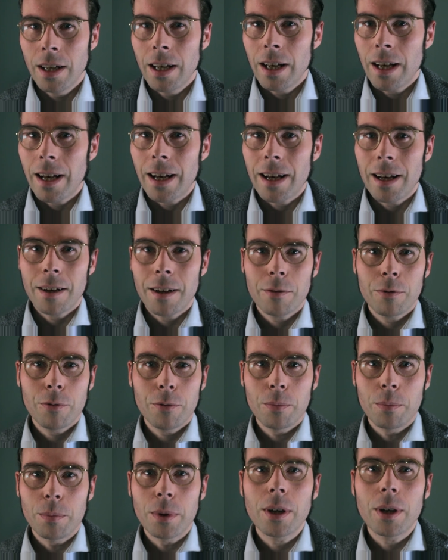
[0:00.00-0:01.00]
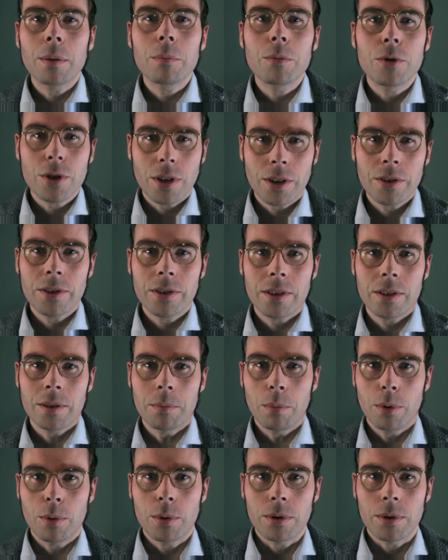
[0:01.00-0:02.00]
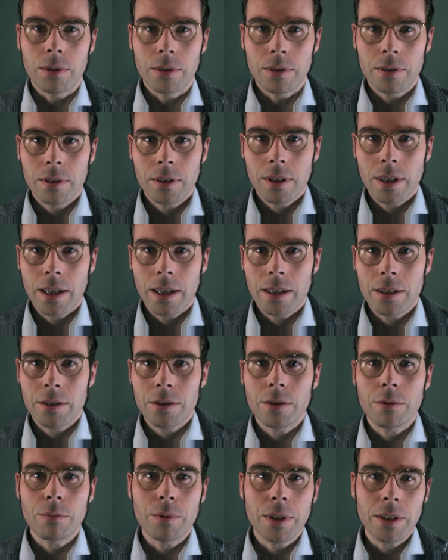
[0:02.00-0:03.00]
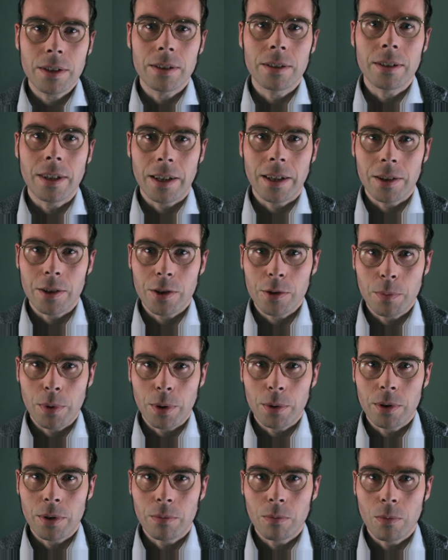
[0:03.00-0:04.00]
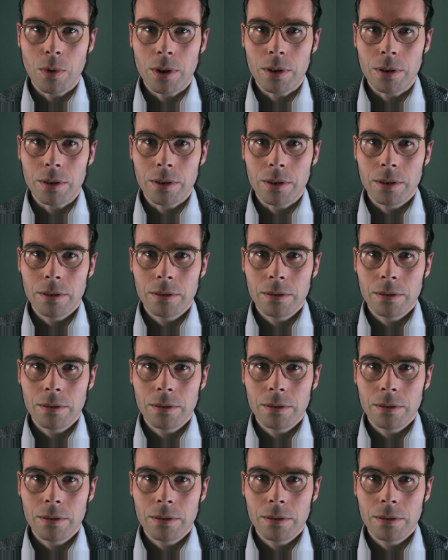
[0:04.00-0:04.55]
have become just as important as the written and the spoken word.